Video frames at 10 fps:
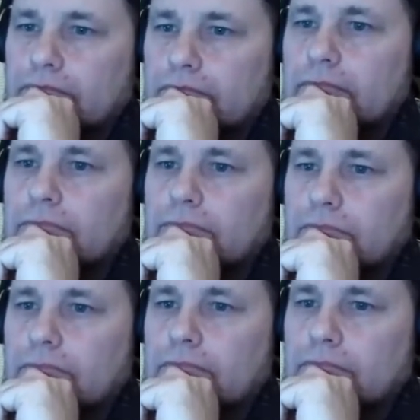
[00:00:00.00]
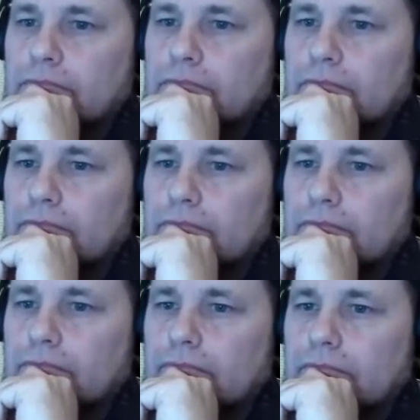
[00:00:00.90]

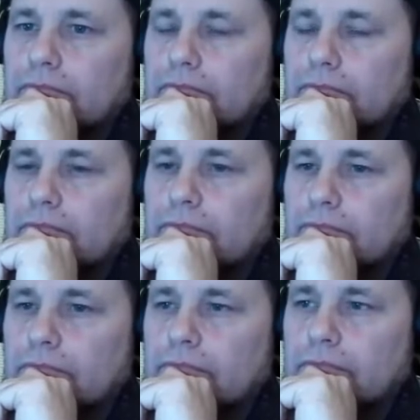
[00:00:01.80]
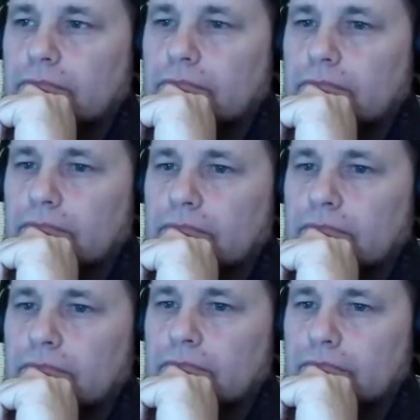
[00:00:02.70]

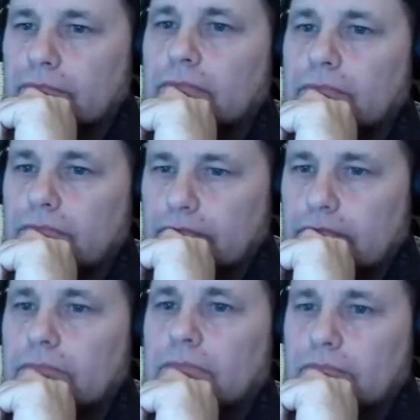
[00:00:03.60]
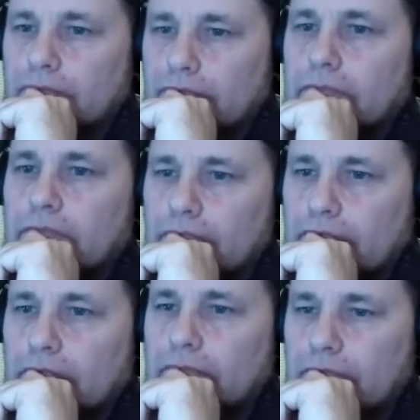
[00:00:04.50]

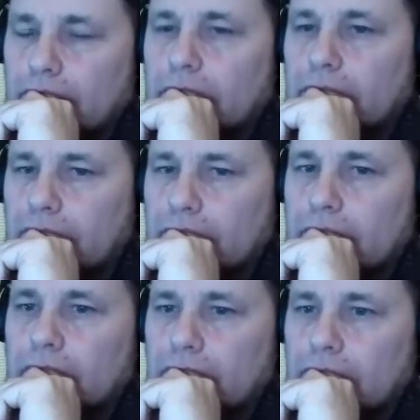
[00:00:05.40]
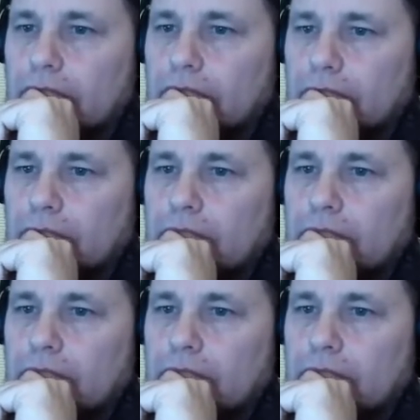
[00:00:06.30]
This person isn't speaking.